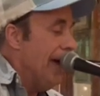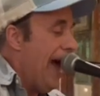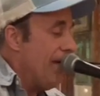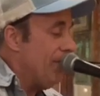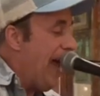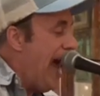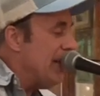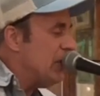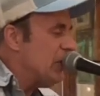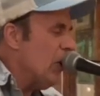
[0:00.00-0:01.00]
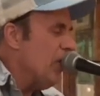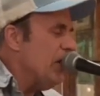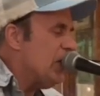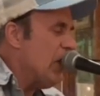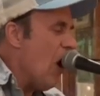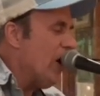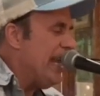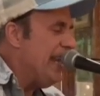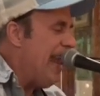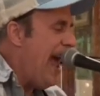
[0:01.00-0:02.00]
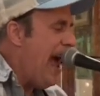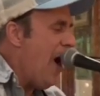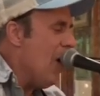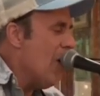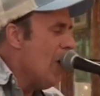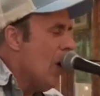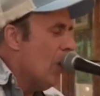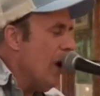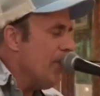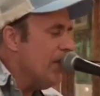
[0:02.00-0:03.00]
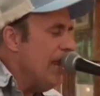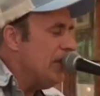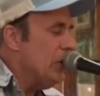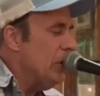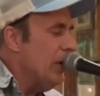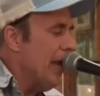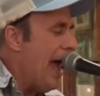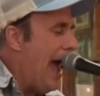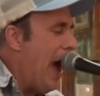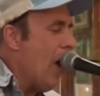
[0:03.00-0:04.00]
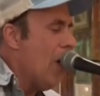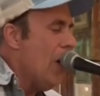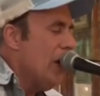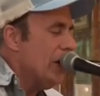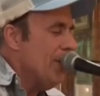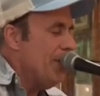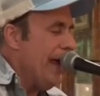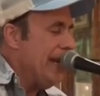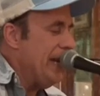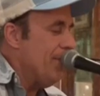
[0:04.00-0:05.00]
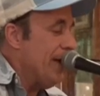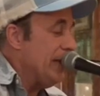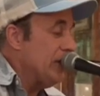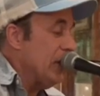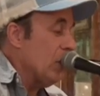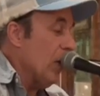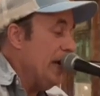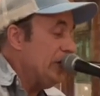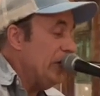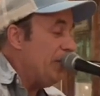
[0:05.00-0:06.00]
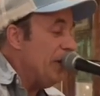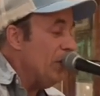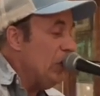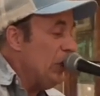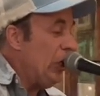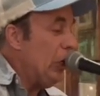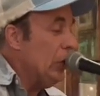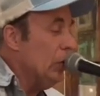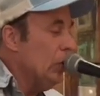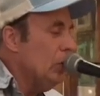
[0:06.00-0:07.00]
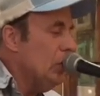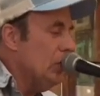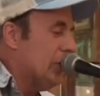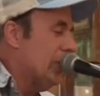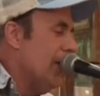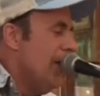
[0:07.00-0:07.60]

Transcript: I've got a service donkey now, wherever they do allow. Companion pets the crazy people use.